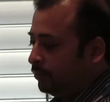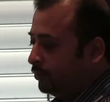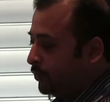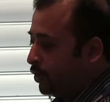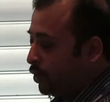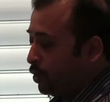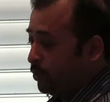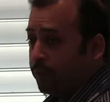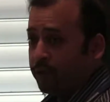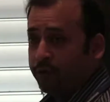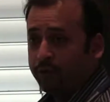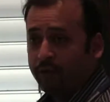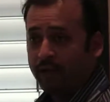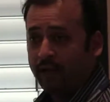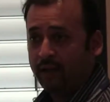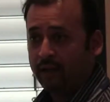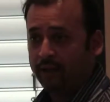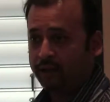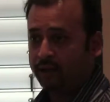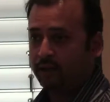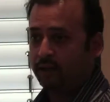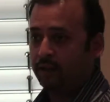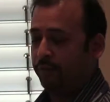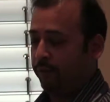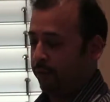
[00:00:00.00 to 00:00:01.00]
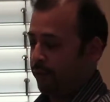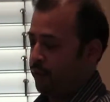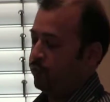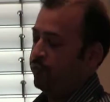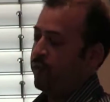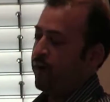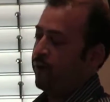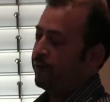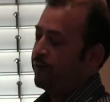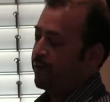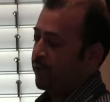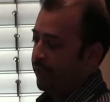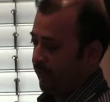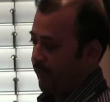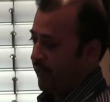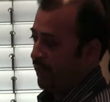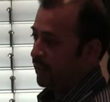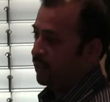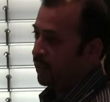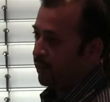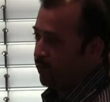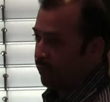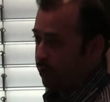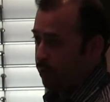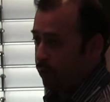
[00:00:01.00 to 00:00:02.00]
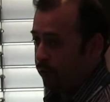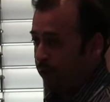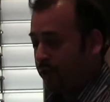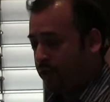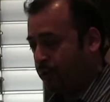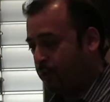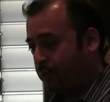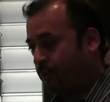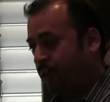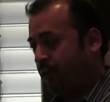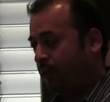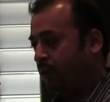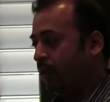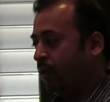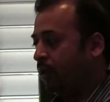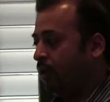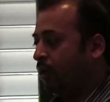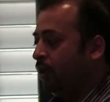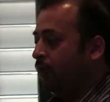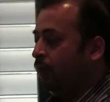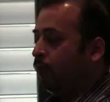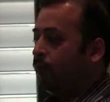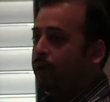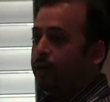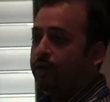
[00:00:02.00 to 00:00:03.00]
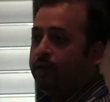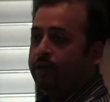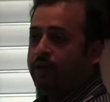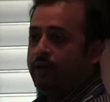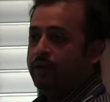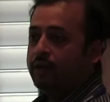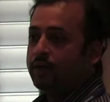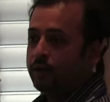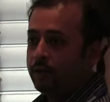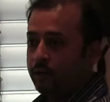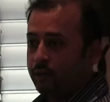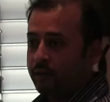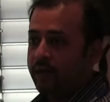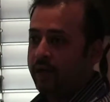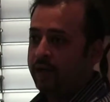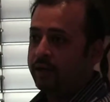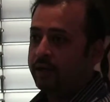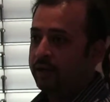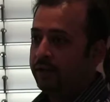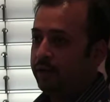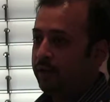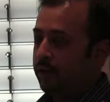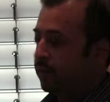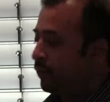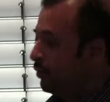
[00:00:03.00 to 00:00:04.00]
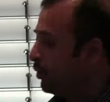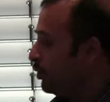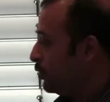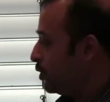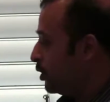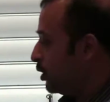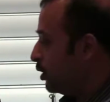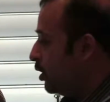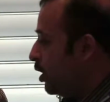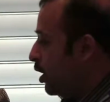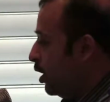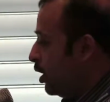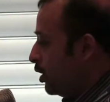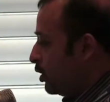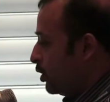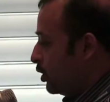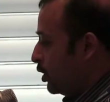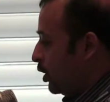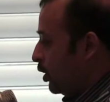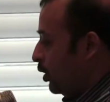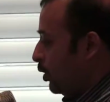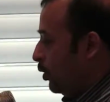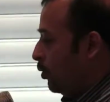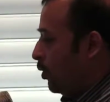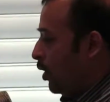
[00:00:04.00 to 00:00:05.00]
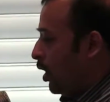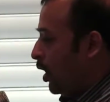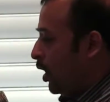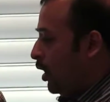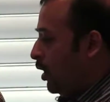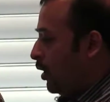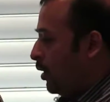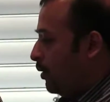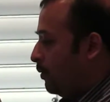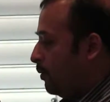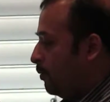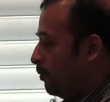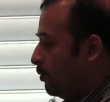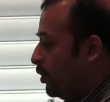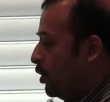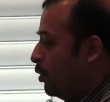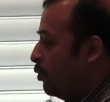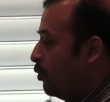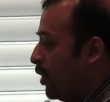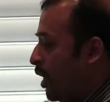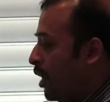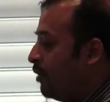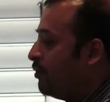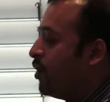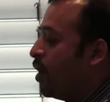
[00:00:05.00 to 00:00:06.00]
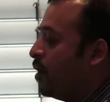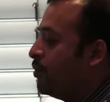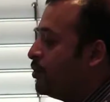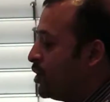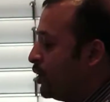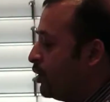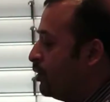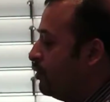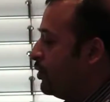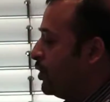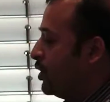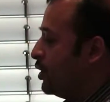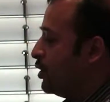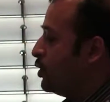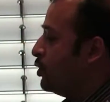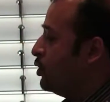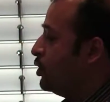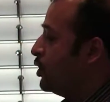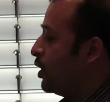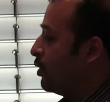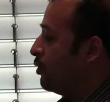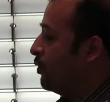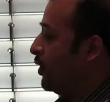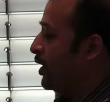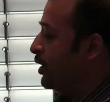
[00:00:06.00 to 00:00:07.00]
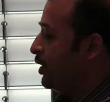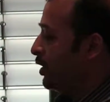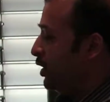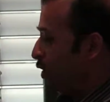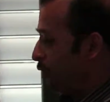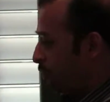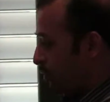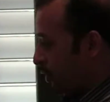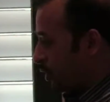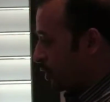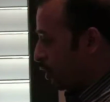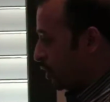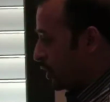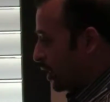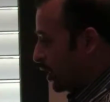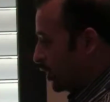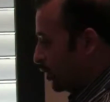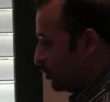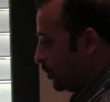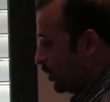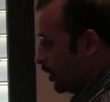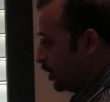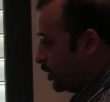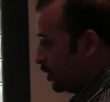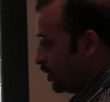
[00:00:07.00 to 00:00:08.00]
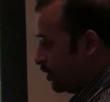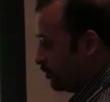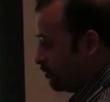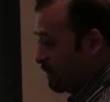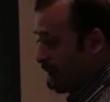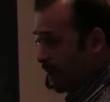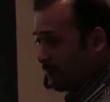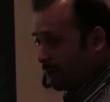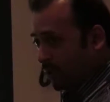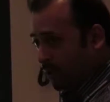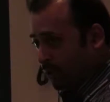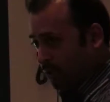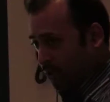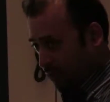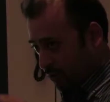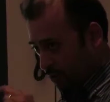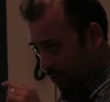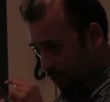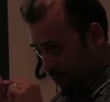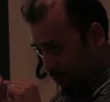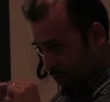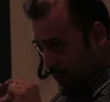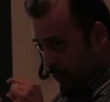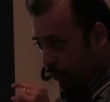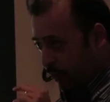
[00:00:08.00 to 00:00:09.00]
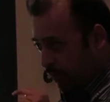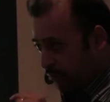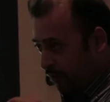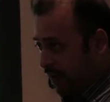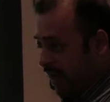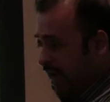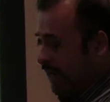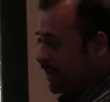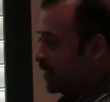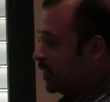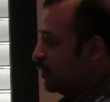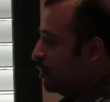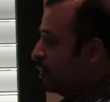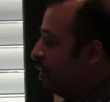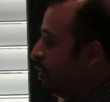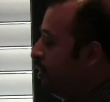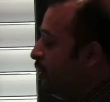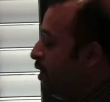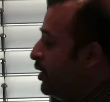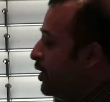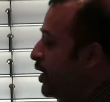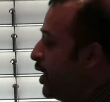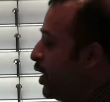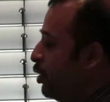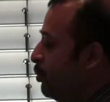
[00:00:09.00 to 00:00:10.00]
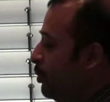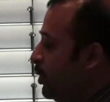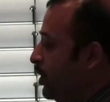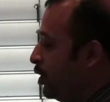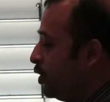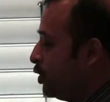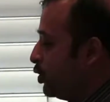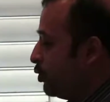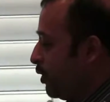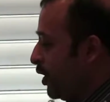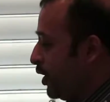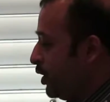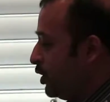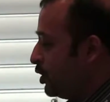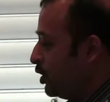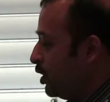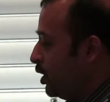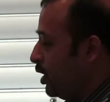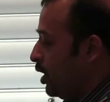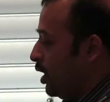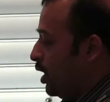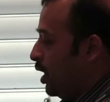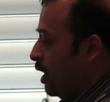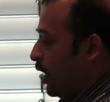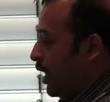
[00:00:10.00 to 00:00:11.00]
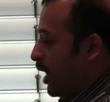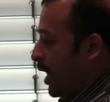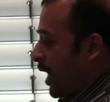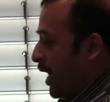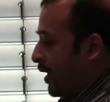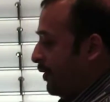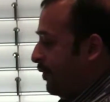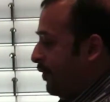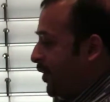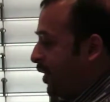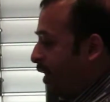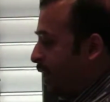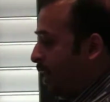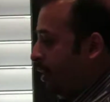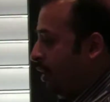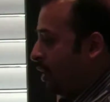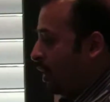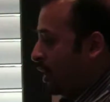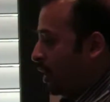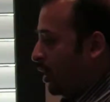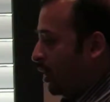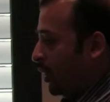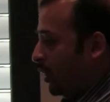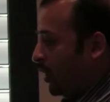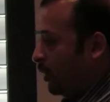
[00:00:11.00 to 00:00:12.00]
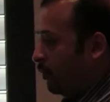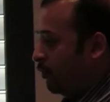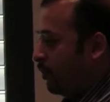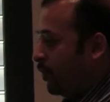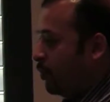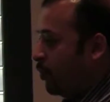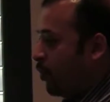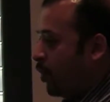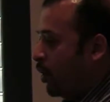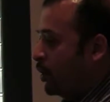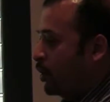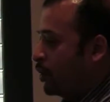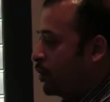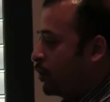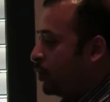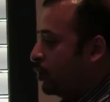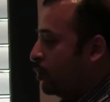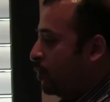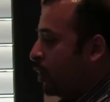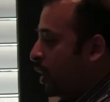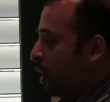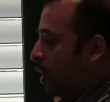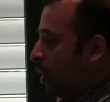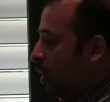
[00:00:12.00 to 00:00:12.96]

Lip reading: human trials, which we haven't done yet in US, but we intend to do that in the near future. So one of the objectives is to generate these functionalized PLGA fibers with that 700 nanometers range, and then we want to